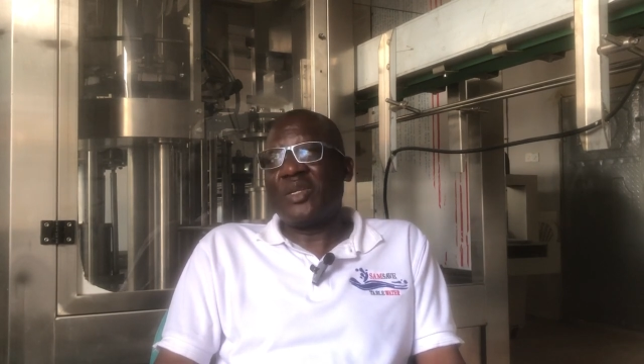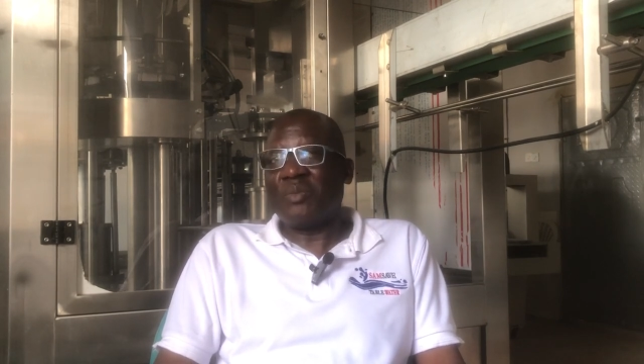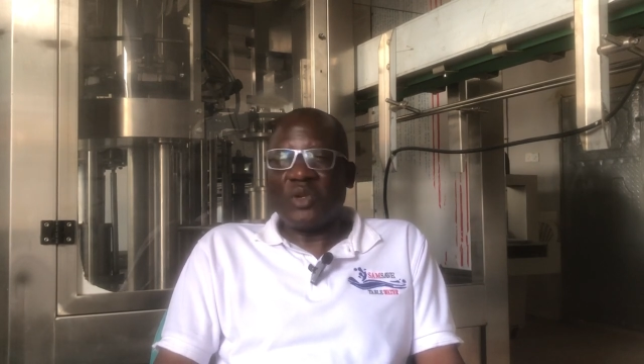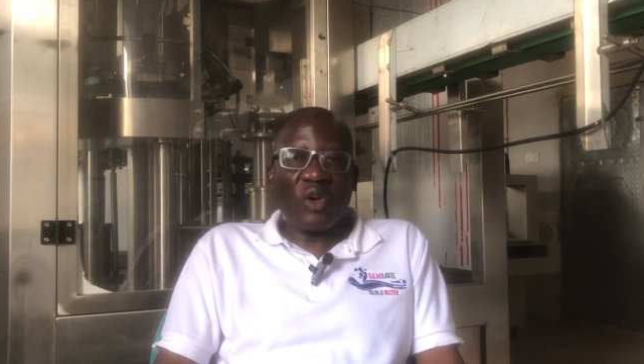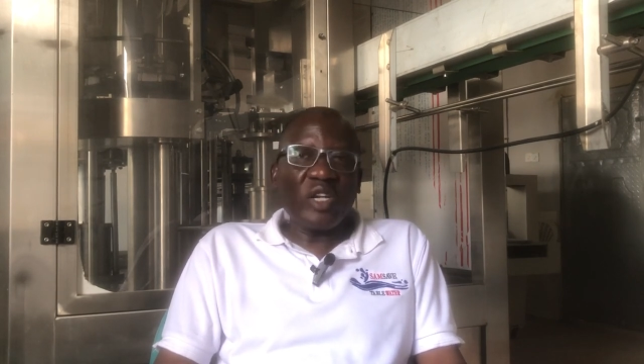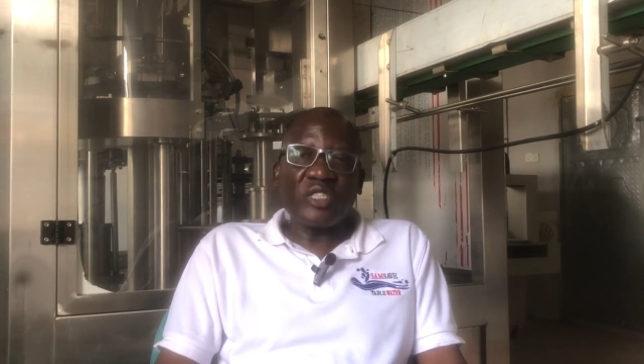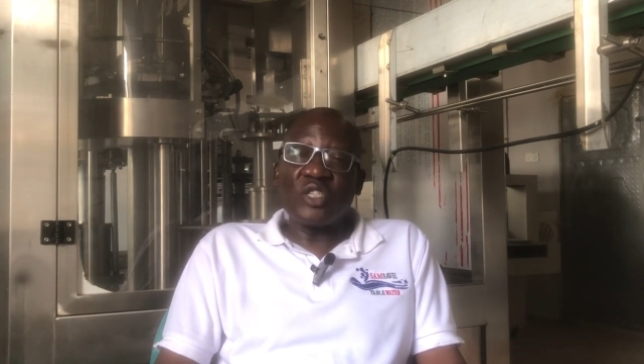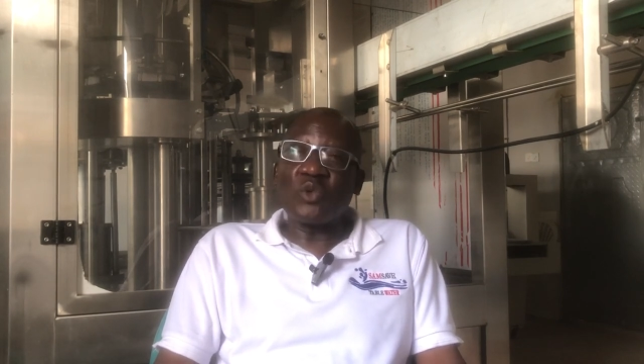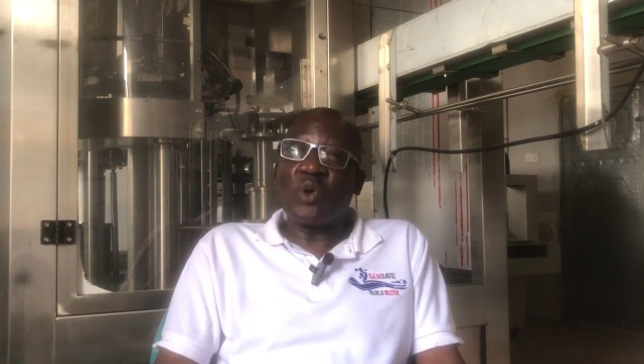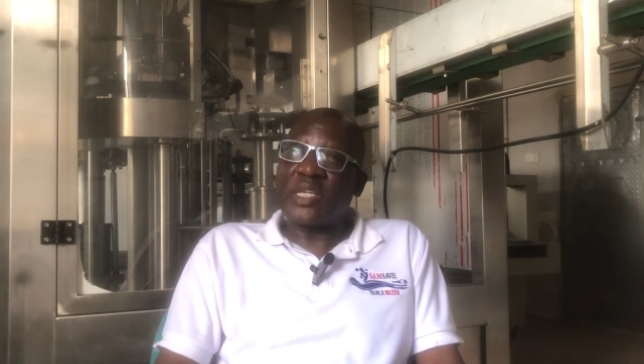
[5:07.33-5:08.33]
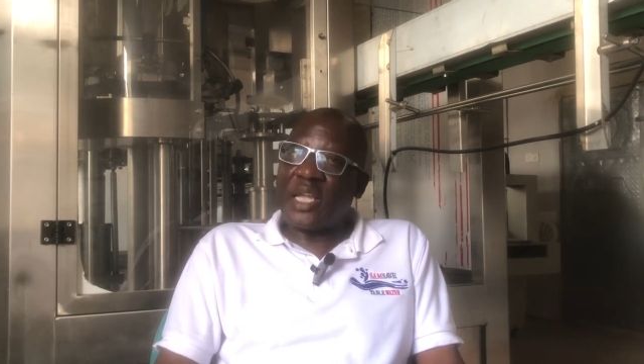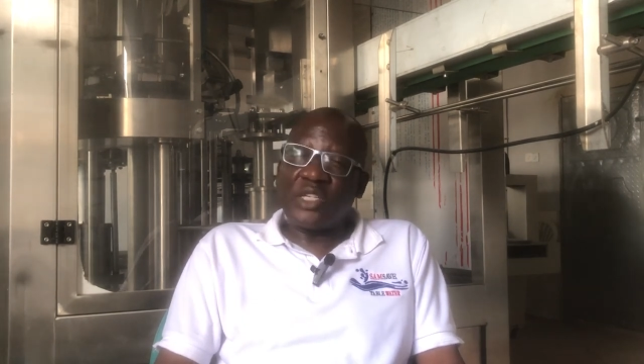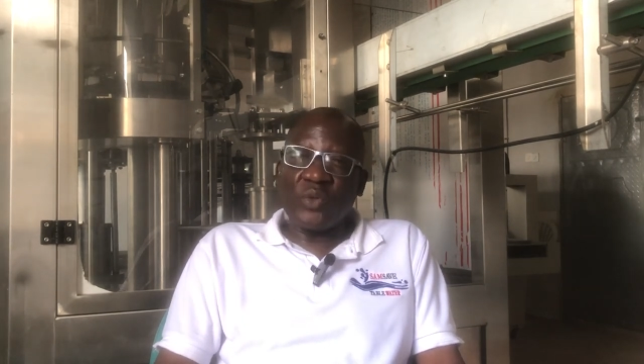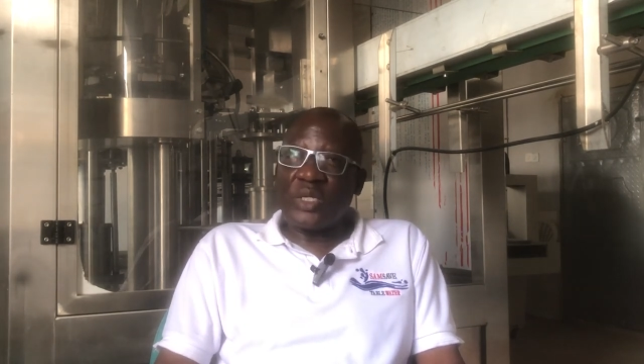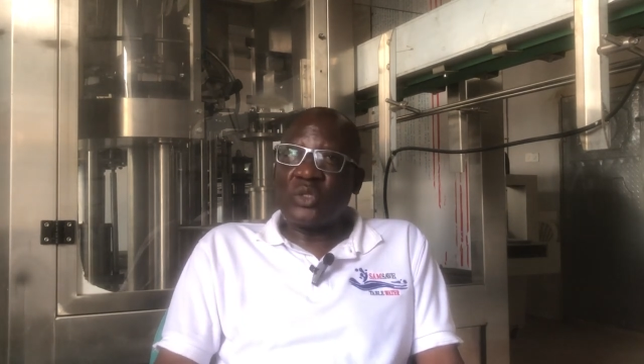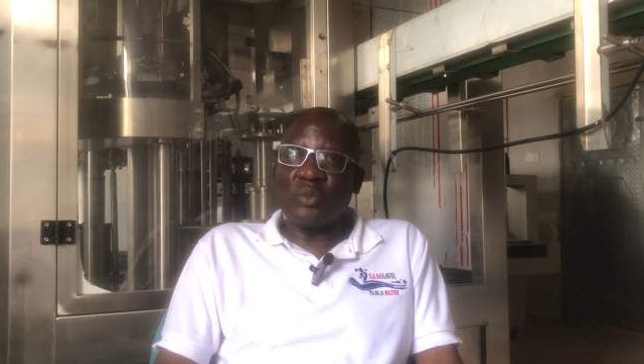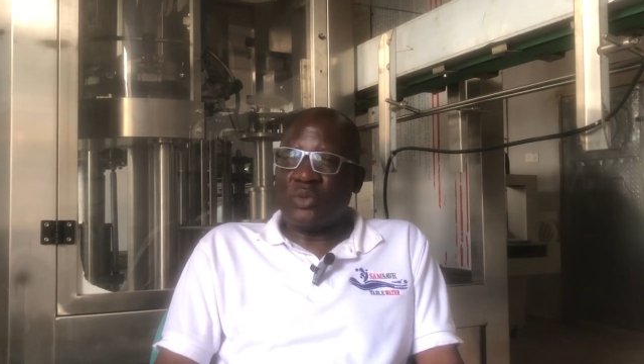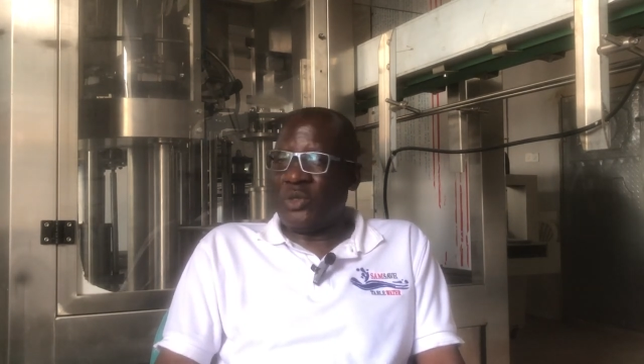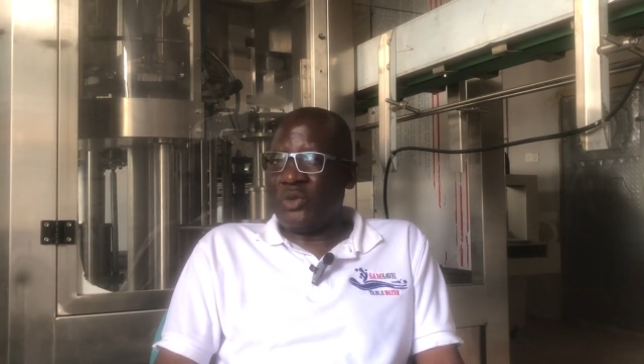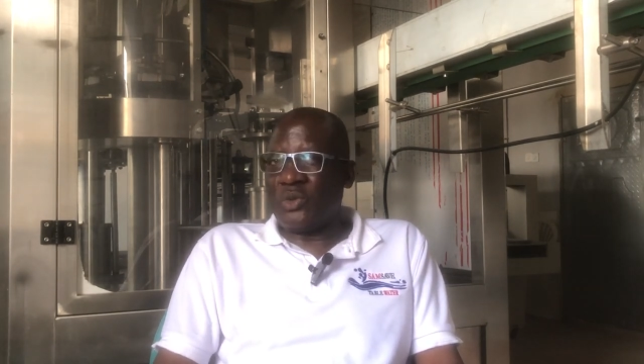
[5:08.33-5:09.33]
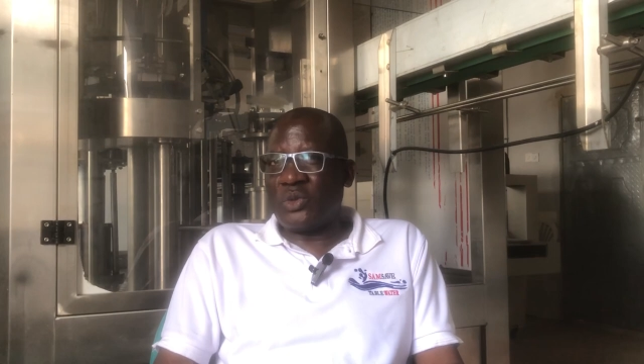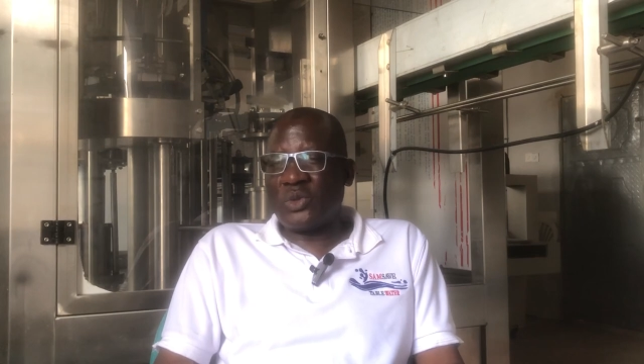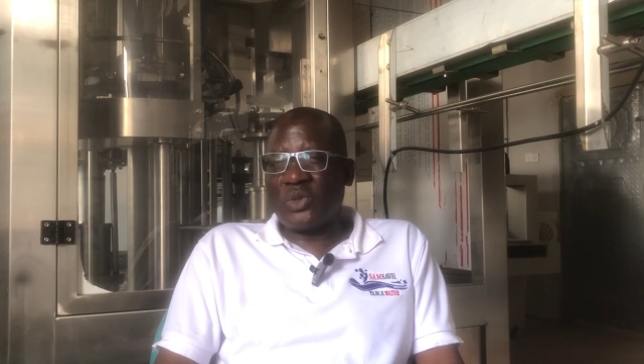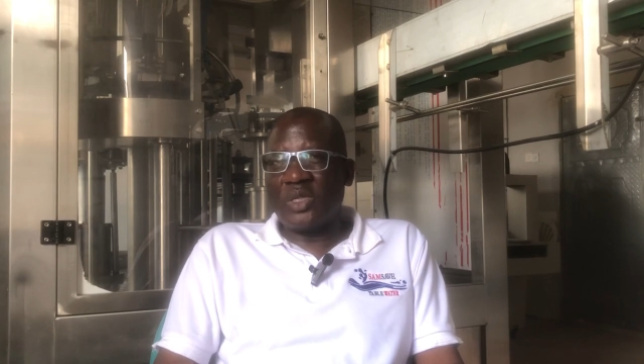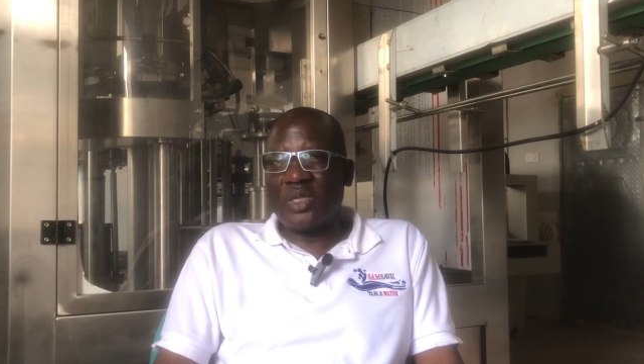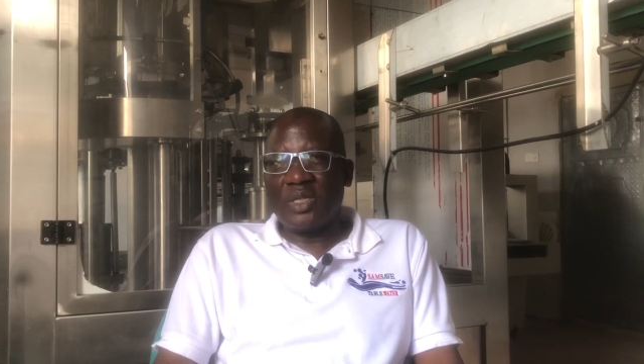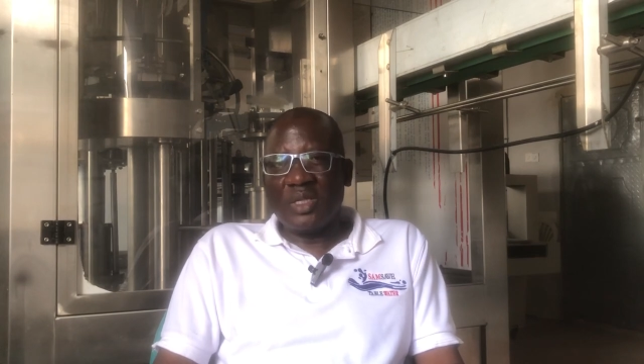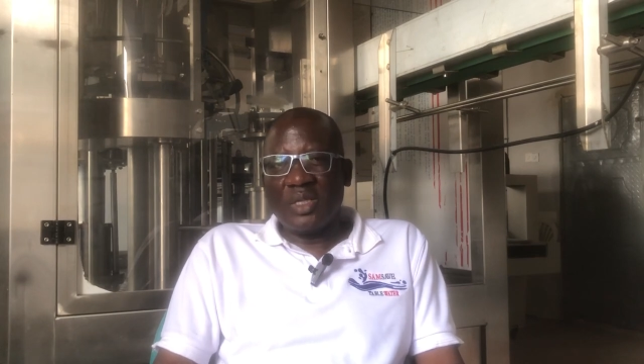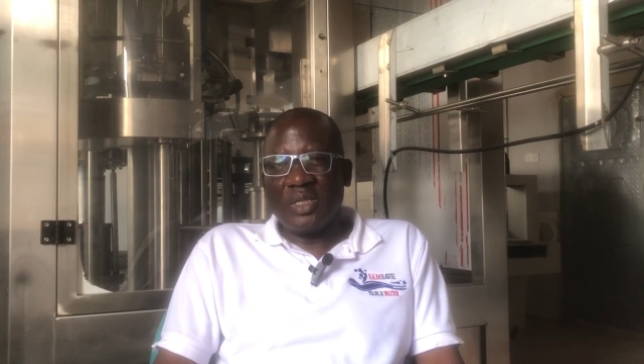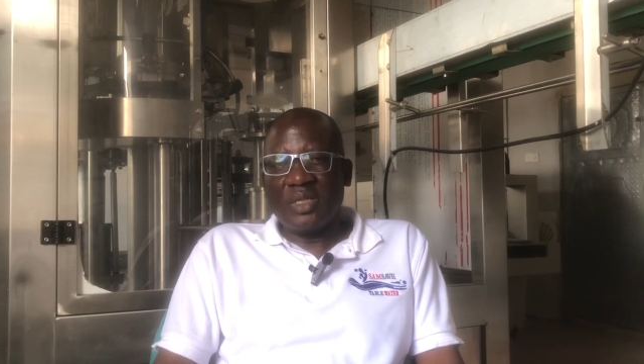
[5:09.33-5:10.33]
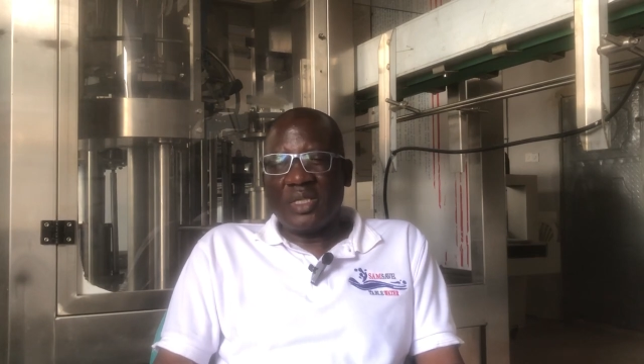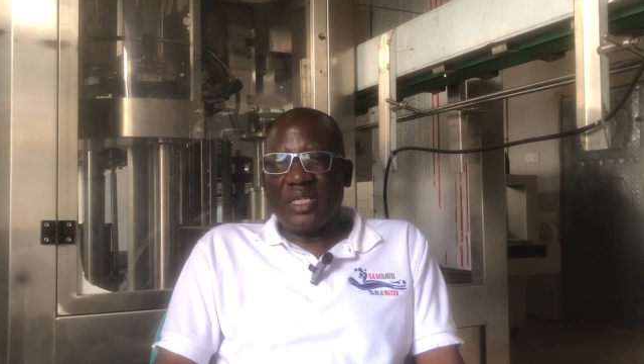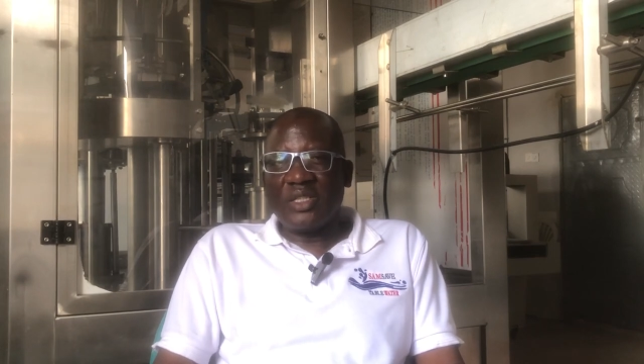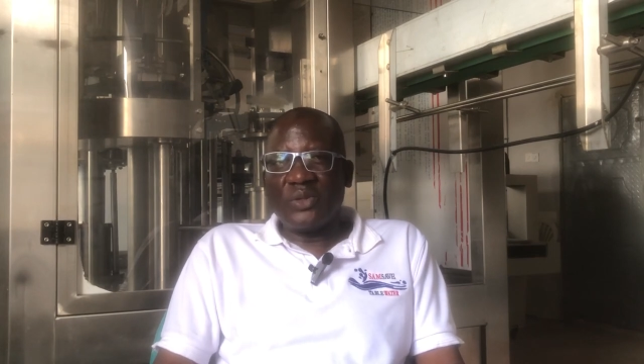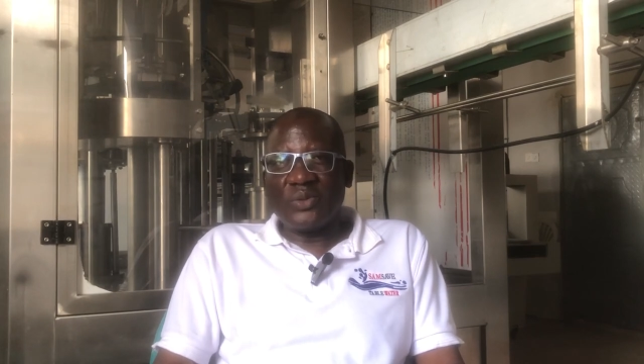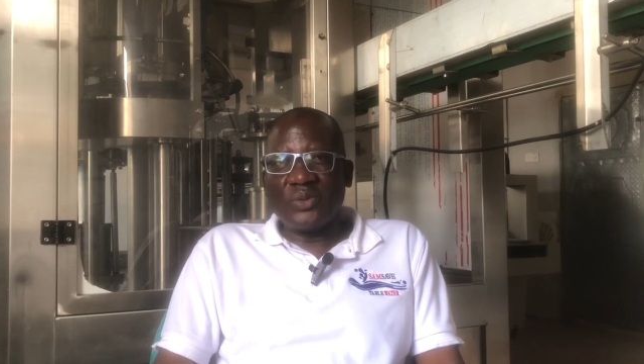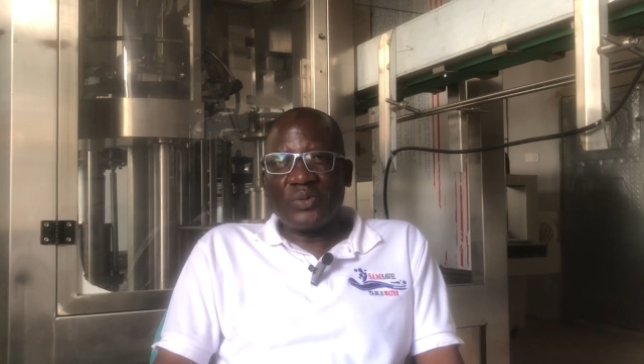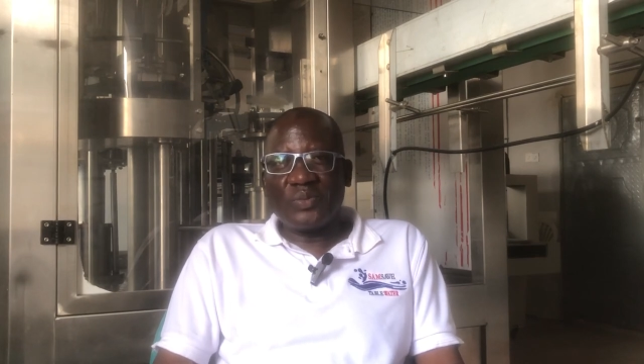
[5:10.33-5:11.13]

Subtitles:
because it is water you want to produce. Thank you.